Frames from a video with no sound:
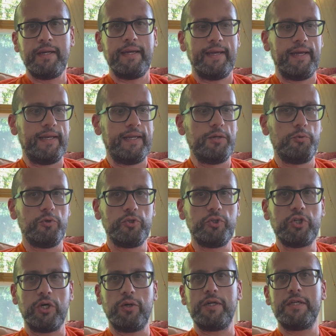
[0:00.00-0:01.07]
and he will
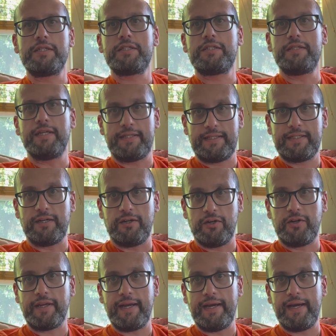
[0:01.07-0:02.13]
go to the
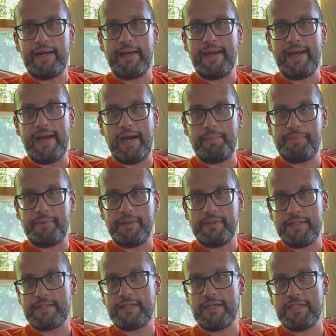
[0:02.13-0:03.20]
target app, in
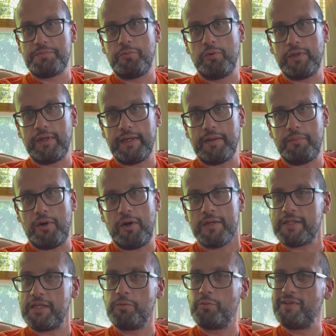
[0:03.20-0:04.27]
this case Book Like a Boss,
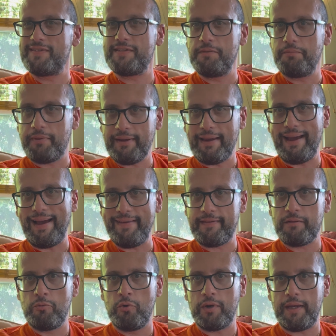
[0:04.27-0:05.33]
and he will simply ask
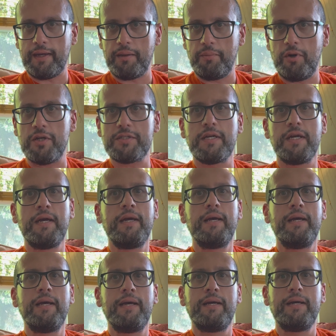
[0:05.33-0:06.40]
Book Like a Boss,
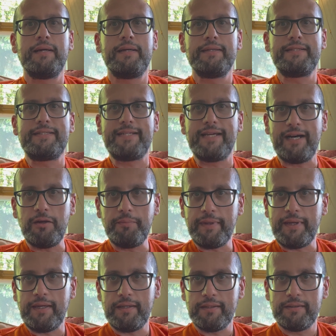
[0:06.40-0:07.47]
tell
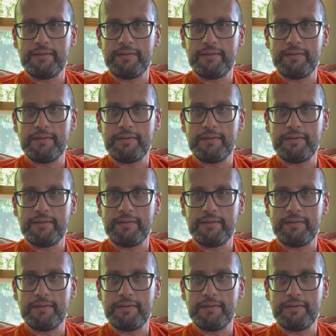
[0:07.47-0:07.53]
me